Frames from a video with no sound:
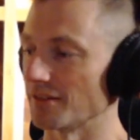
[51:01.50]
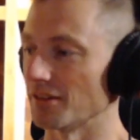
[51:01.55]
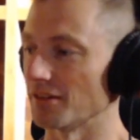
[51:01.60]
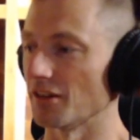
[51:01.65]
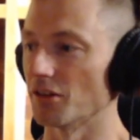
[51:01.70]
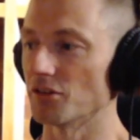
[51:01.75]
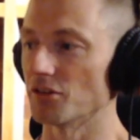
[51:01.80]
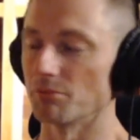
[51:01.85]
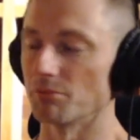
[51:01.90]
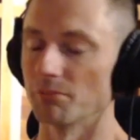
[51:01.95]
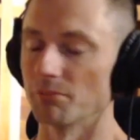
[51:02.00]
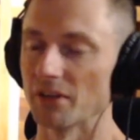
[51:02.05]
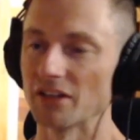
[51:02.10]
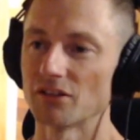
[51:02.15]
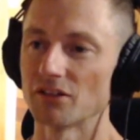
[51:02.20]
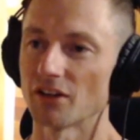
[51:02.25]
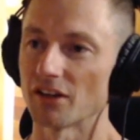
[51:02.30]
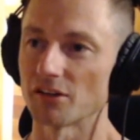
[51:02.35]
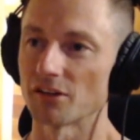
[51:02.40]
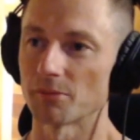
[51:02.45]
be
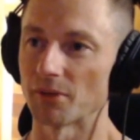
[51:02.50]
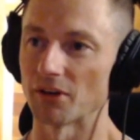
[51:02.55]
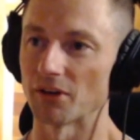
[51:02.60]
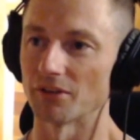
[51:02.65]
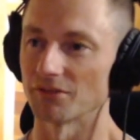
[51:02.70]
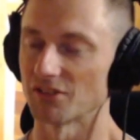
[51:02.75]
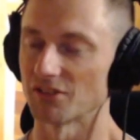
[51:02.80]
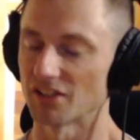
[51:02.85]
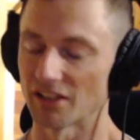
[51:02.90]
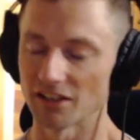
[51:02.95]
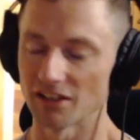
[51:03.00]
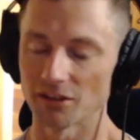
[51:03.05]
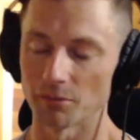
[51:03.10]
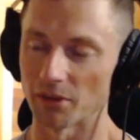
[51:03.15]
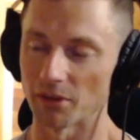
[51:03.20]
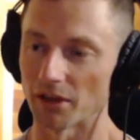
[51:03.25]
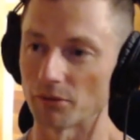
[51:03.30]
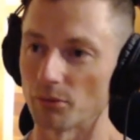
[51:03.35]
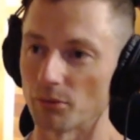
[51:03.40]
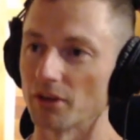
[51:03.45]
transparent, share
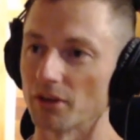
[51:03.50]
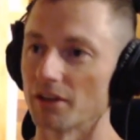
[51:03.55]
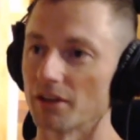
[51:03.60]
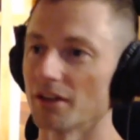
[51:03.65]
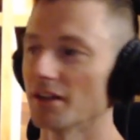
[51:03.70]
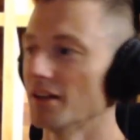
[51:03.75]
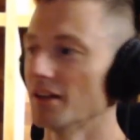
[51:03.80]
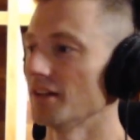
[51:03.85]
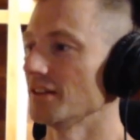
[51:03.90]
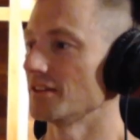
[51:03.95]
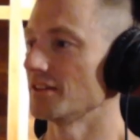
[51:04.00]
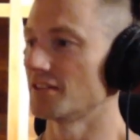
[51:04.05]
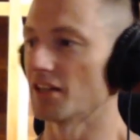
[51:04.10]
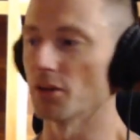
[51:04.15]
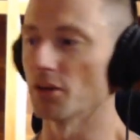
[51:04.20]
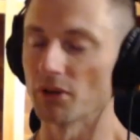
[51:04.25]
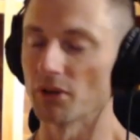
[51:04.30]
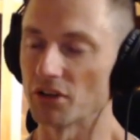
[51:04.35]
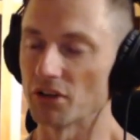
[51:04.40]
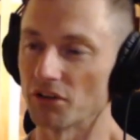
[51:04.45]
your blood work,
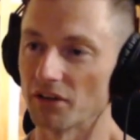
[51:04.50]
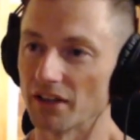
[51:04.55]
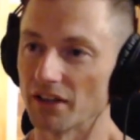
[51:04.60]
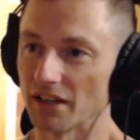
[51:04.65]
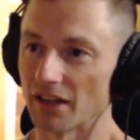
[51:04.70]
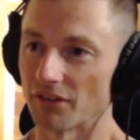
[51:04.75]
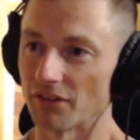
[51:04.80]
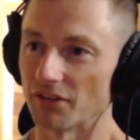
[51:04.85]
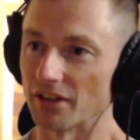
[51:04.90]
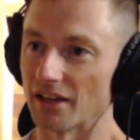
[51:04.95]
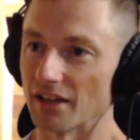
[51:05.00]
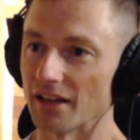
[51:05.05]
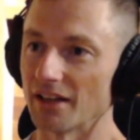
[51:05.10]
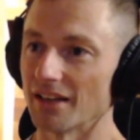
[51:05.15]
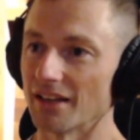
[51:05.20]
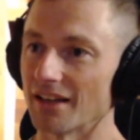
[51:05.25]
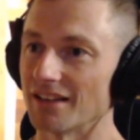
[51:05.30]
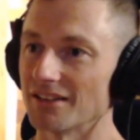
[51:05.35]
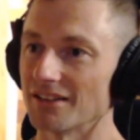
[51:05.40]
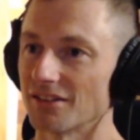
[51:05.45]
share what you're eating every
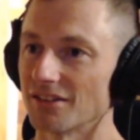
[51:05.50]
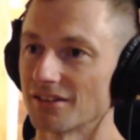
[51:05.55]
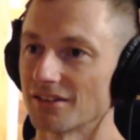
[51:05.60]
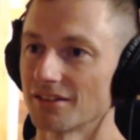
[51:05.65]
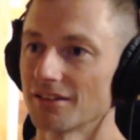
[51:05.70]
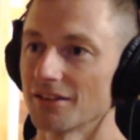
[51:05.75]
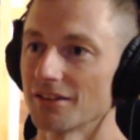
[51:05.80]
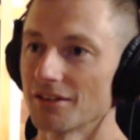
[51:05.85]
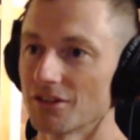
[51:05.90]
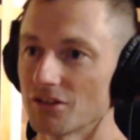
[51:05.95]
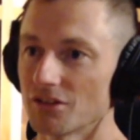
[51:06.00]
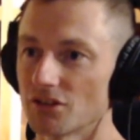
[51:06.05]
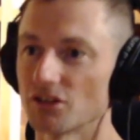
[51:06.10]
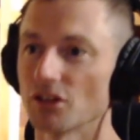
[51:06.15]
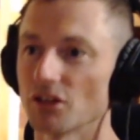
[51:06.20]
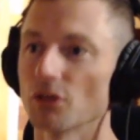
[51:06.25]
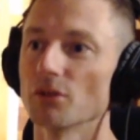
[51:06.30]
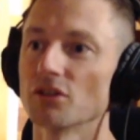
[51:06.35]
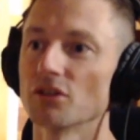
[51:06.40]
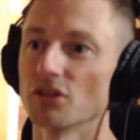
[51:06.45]
day and just
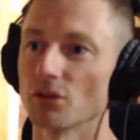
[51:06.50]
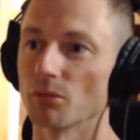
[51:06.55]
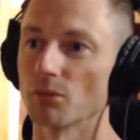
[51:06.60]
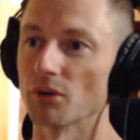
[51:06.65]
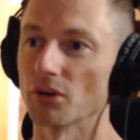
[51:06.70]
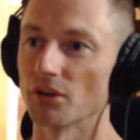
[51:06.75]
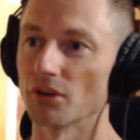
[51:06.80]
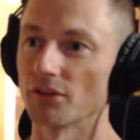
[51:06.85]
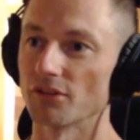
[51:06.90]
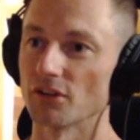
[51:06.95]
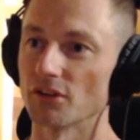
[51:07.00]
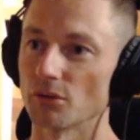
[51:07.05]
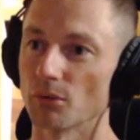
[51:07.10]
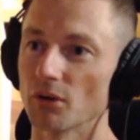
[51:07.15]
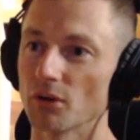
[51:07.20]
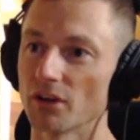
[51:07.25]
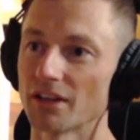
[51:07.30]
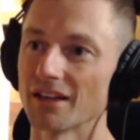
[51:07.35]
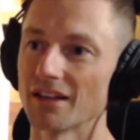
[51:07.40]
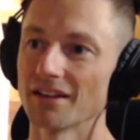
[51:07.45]
show it to the world if it's
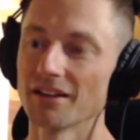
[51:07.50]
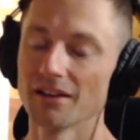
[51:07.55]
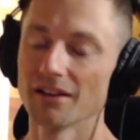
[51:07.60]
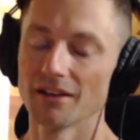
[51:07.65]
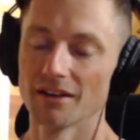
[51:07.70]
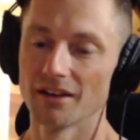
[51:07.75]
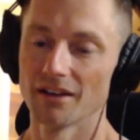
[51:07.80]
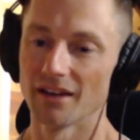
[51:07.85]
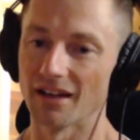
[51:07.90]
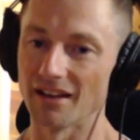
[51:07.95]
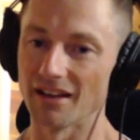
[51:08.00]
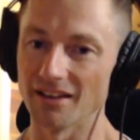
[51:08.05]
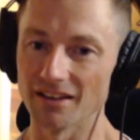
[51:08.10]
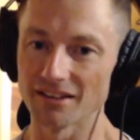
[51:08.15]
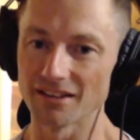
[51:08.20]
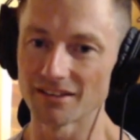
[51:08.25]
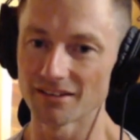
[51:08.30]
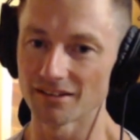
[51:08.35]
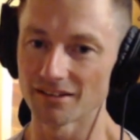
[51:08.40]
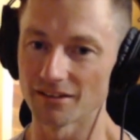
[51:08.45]
working.
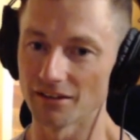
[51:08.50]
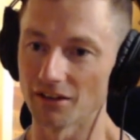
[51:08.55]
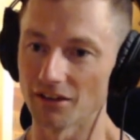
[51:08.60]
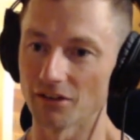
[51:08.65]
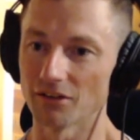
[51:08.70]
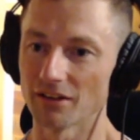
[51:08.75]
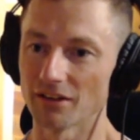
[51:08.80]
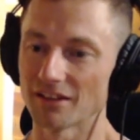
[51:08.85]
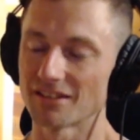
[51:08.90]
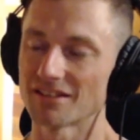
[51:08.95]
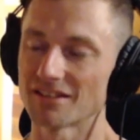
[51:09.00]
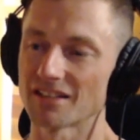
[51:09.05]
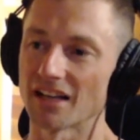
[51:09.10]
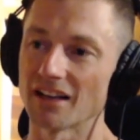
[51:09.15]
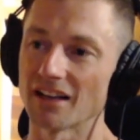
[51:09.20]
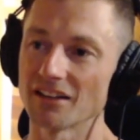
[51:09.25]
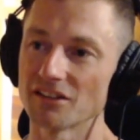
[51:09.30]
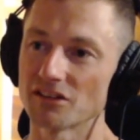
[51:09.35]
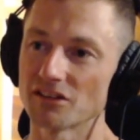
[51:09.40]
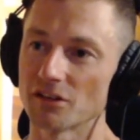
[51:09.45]
And let's
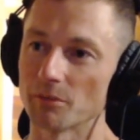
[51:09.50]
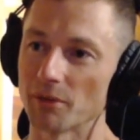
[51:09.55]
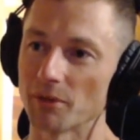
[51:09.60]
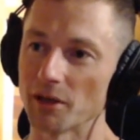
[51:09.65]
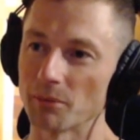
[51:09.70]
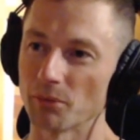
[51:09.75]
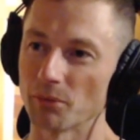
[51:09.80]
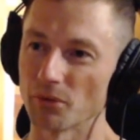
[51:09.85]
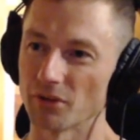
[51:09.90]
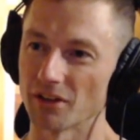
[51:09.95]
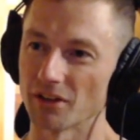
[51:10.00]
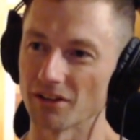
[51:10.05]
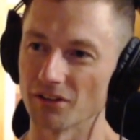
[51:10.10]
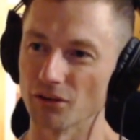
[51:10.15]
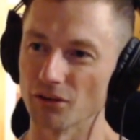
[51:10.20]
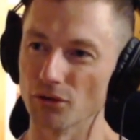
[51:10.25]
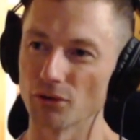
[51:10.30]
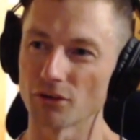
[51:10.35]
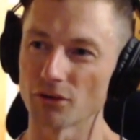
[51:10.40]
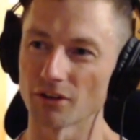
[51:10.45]
challenge the people
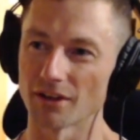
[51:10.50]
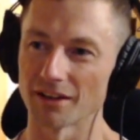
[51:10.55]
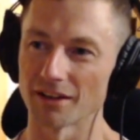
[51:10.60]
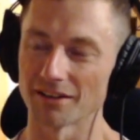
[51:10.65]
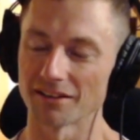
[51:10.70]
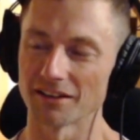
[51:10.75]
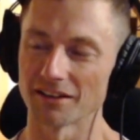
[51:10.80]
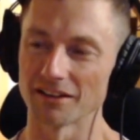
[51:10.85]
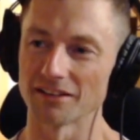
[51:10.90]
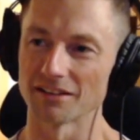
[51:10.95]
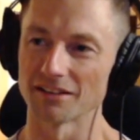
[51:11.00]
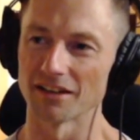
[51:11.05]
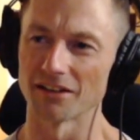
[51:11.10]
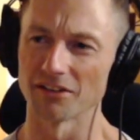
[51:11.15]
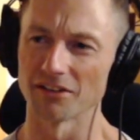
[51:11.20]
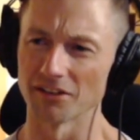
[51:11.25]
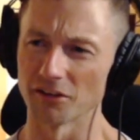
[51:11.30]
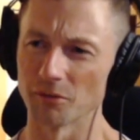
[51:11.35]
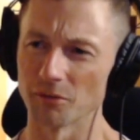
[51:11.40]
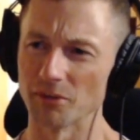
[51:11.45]
that look like things
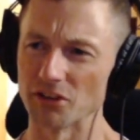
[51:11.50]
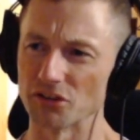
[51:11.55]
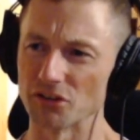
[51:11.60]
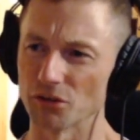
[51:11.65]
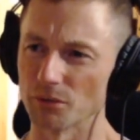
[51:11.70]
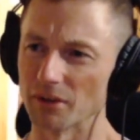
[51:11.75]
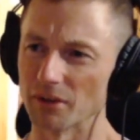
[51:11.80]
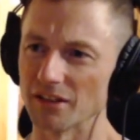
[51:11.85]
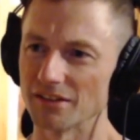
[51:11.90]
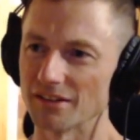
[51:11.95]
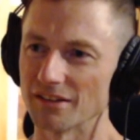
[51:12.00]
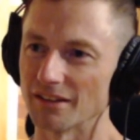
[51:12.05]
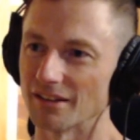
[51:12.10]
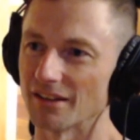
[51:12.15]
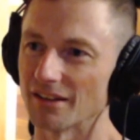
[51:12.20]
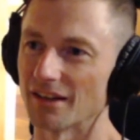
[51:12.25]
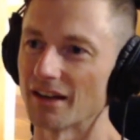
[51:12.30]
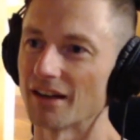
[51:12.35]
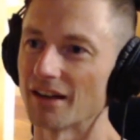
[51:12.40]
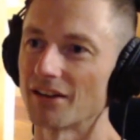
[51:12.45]
are a little bit too easy,
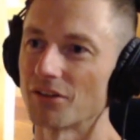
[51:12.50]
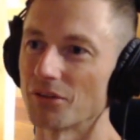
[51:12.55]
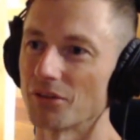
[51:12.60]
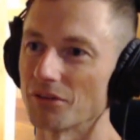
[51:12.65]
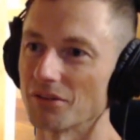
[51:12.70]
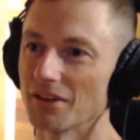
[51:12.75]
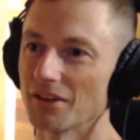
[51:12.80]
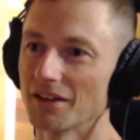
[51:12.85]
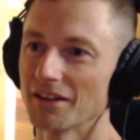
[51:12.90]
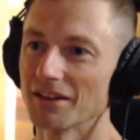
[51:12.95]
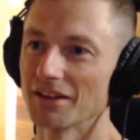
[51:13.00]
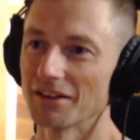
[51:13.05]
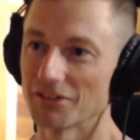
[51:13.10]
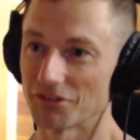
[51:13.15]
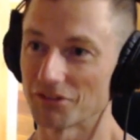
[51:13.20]
that are on